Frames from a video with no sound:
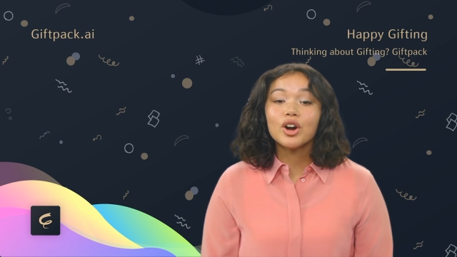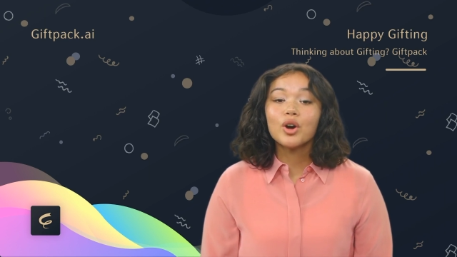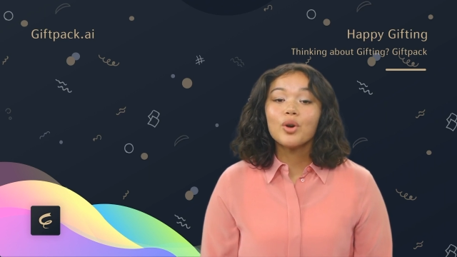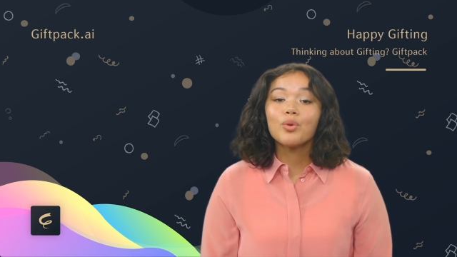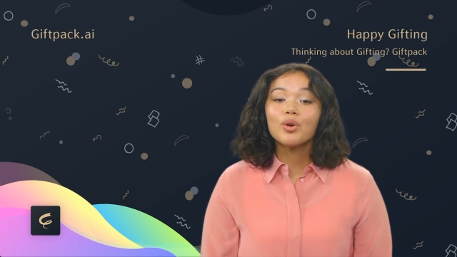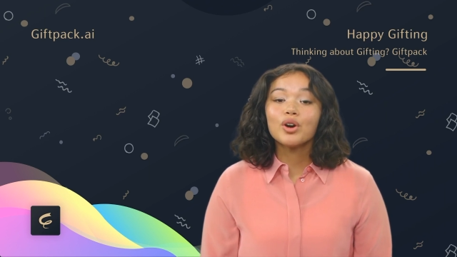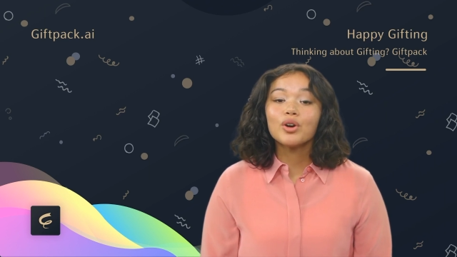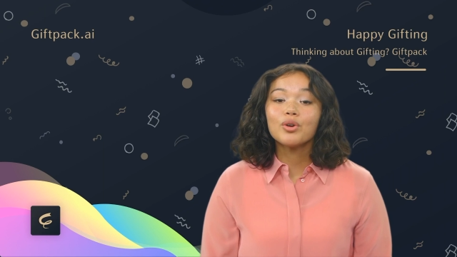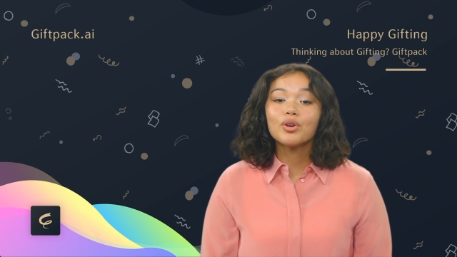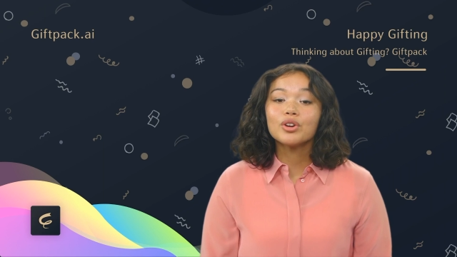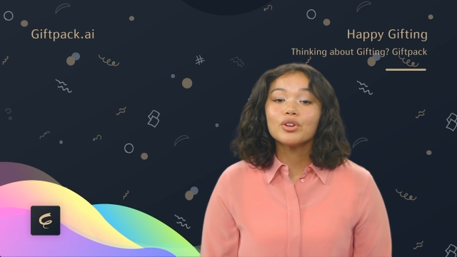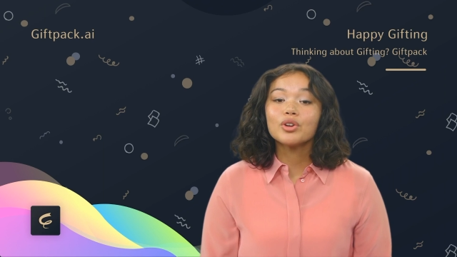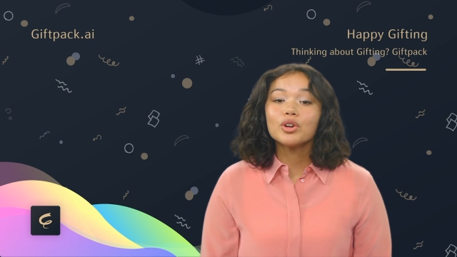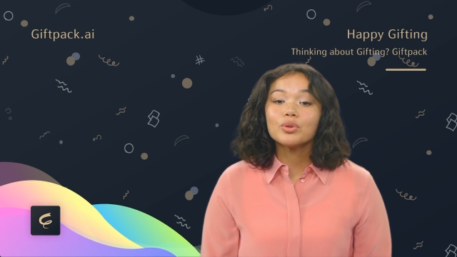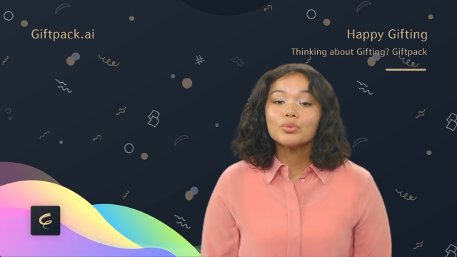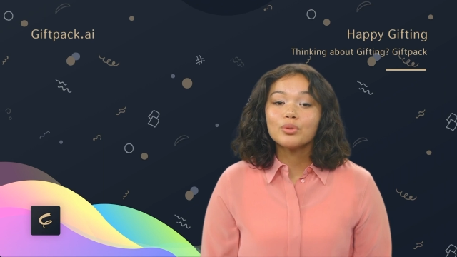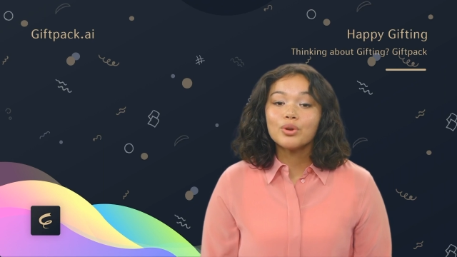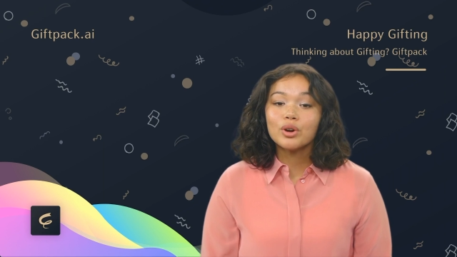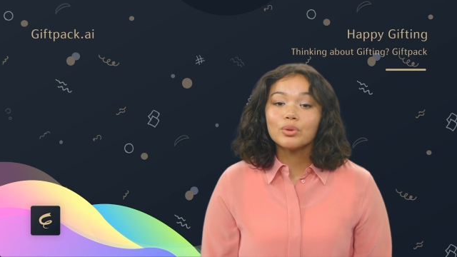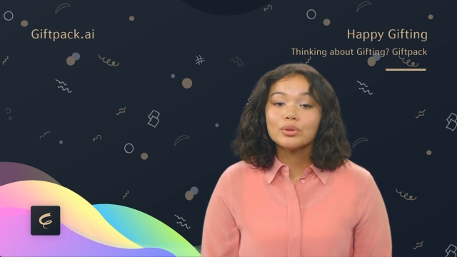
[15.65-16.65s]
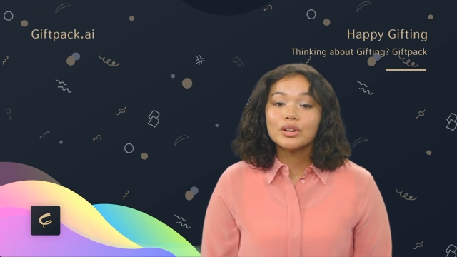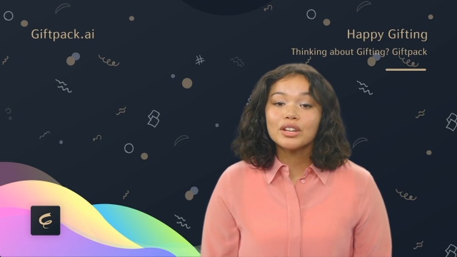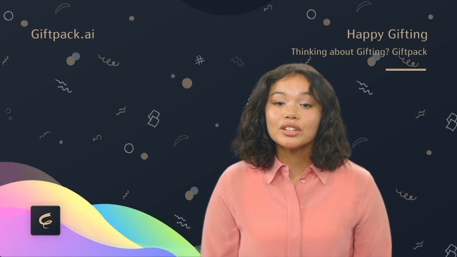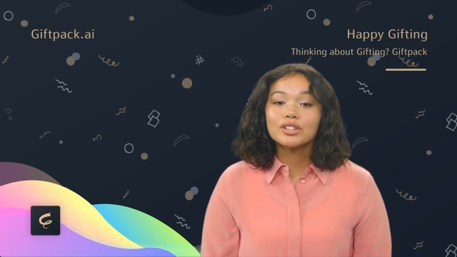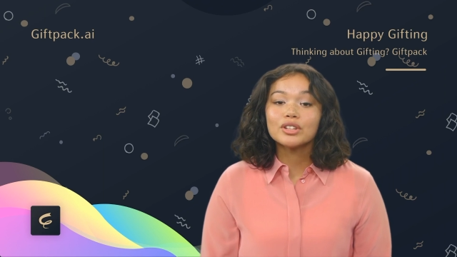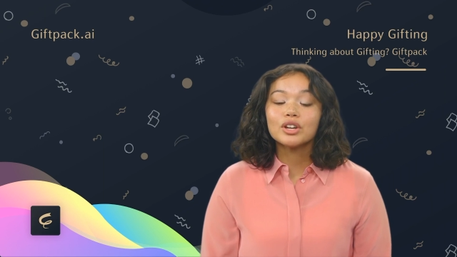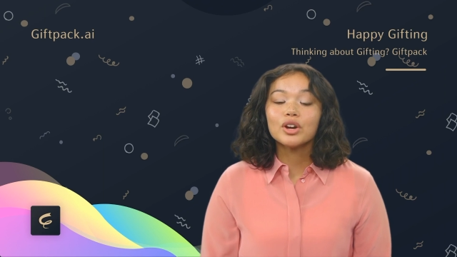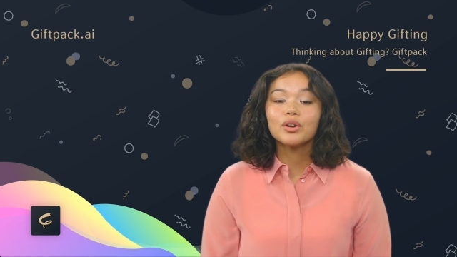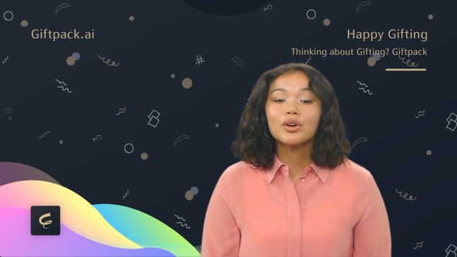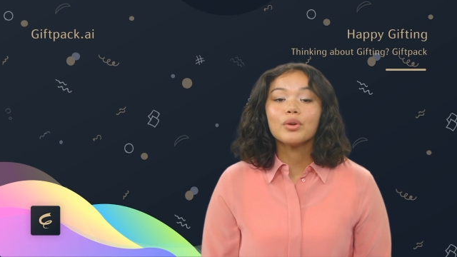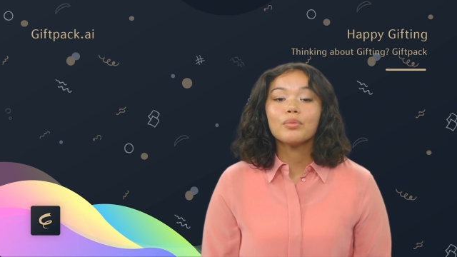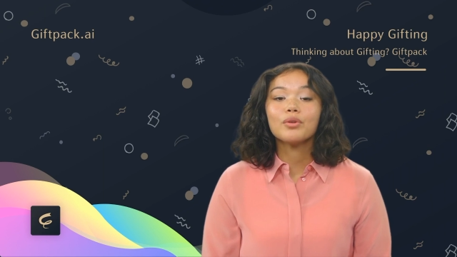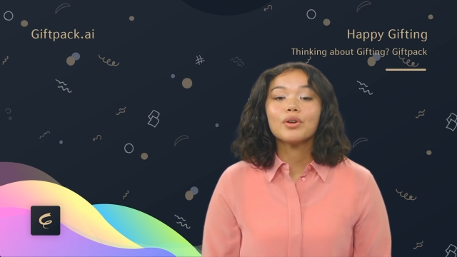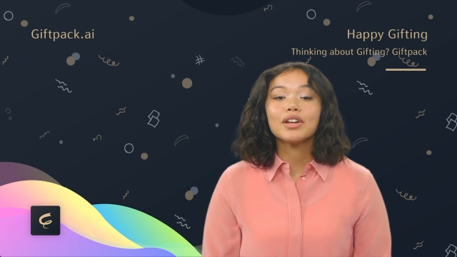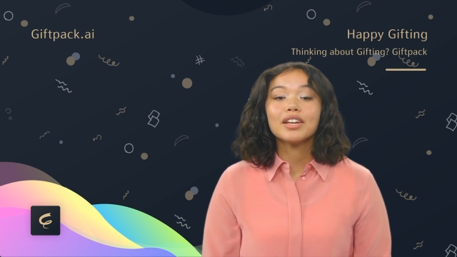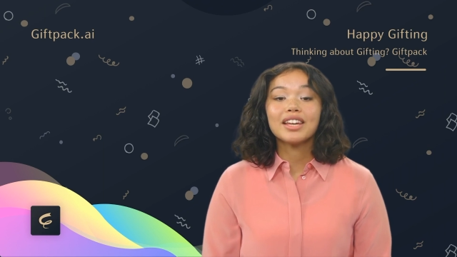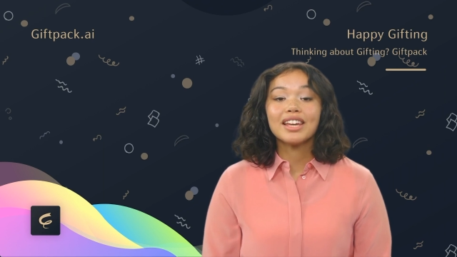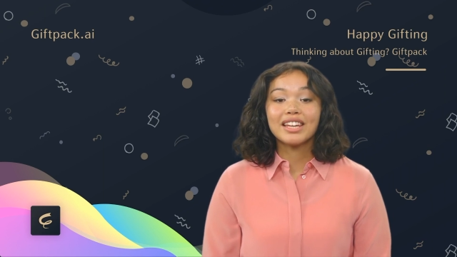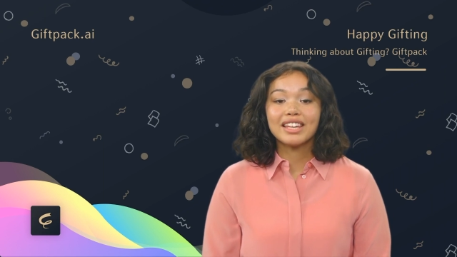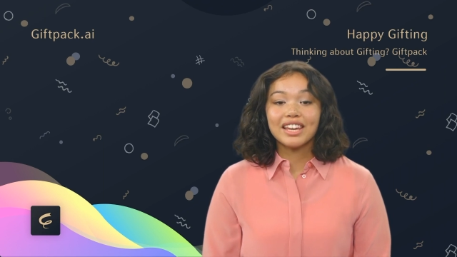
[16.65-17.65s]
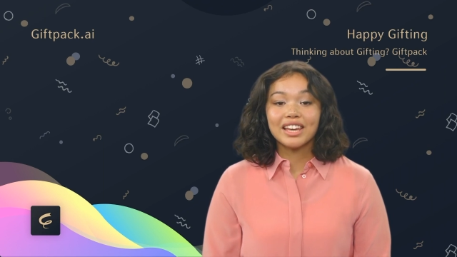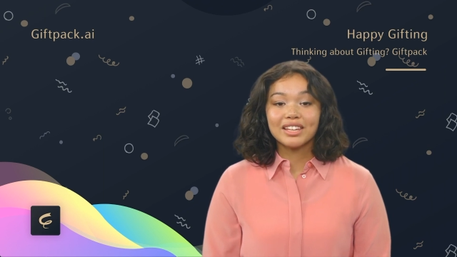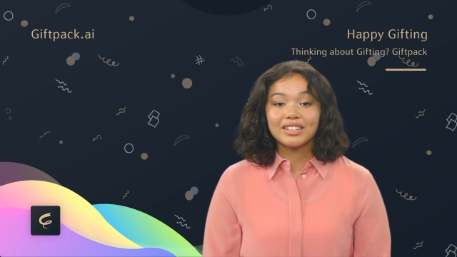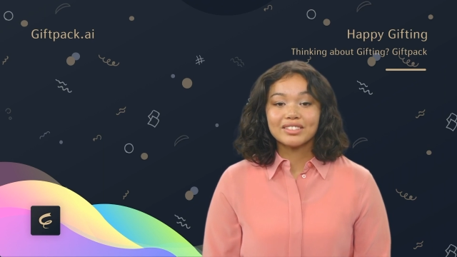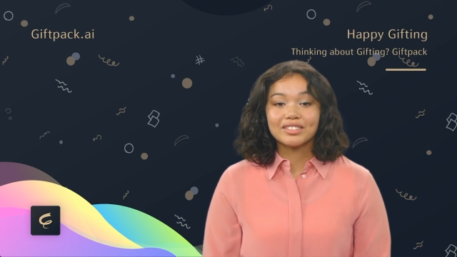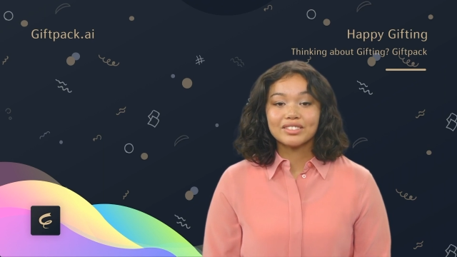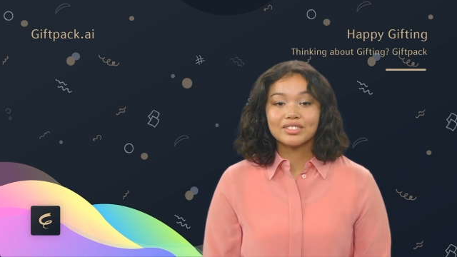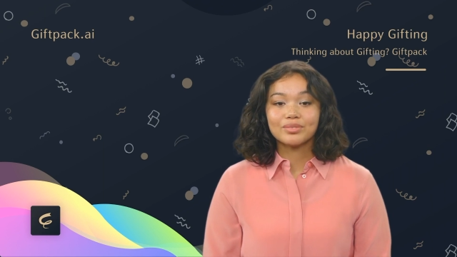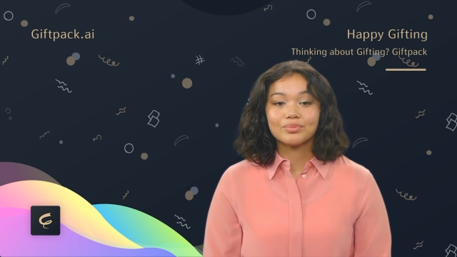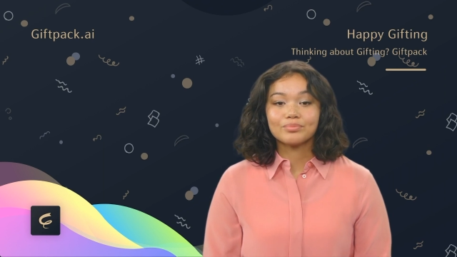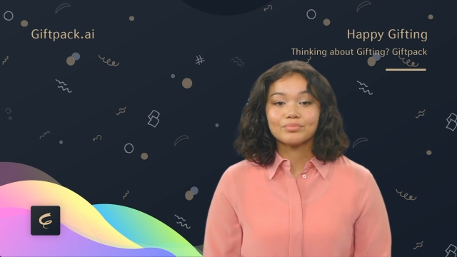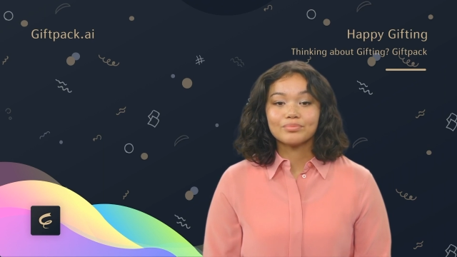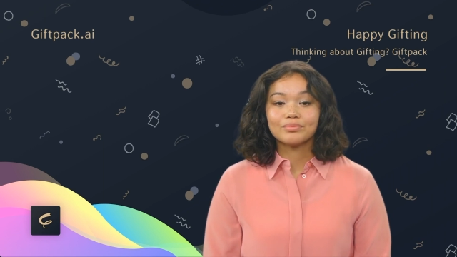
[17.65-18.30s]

where ordering more means lower per unit costs.